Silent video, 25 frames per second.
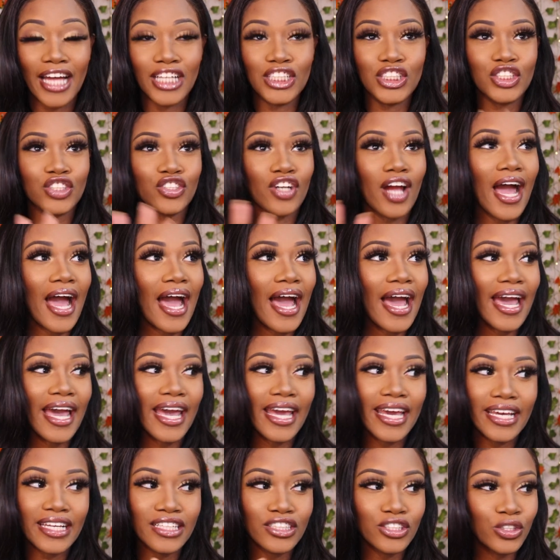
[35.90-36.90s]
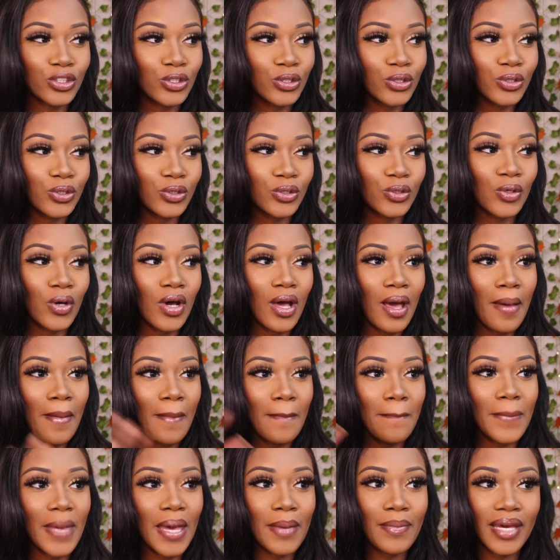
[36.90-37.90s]
I try to
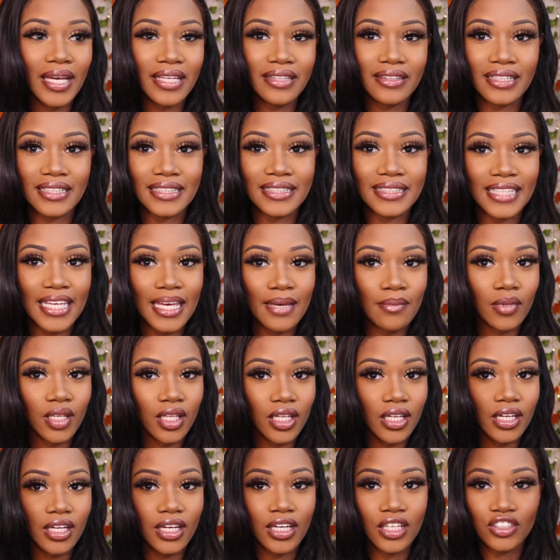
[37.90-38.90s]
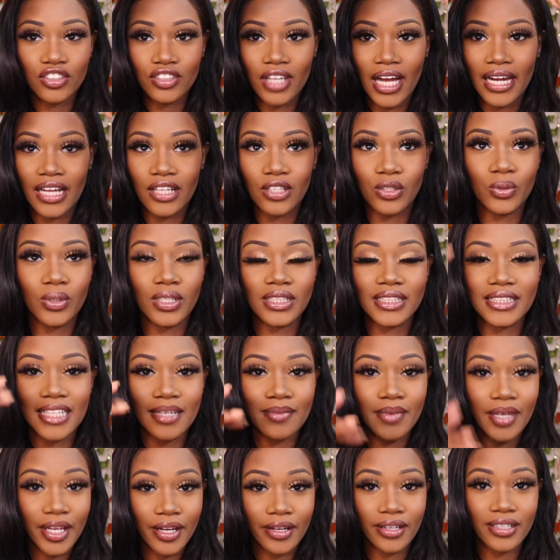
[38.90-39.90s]
mimic the same look, try to do the
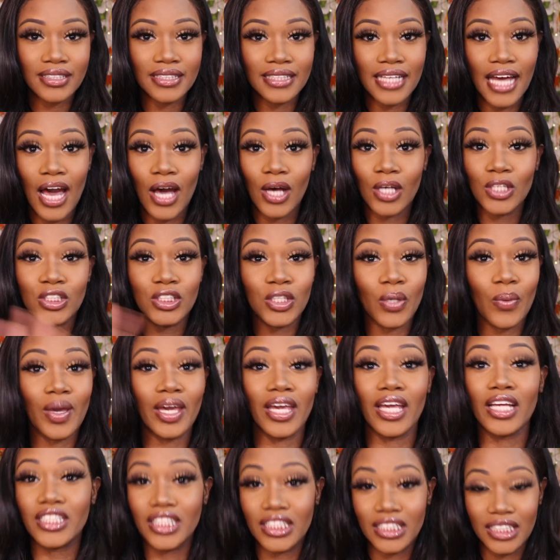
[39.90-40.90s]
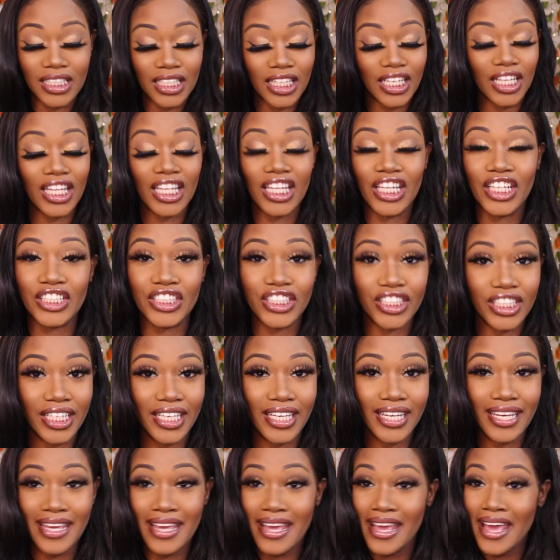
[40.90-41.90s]
same hairstyle so it can just look
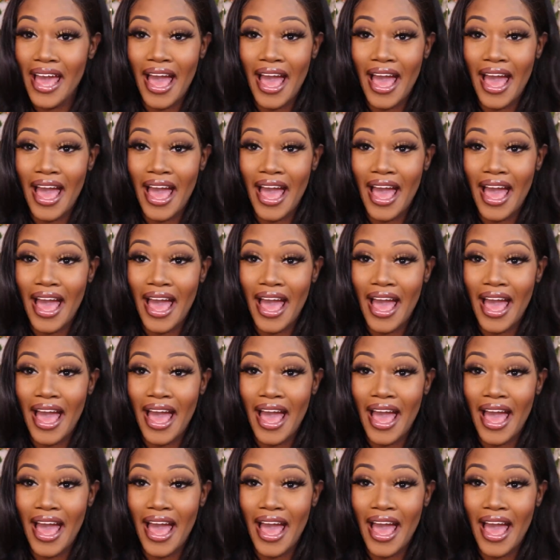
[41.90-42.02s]
legit.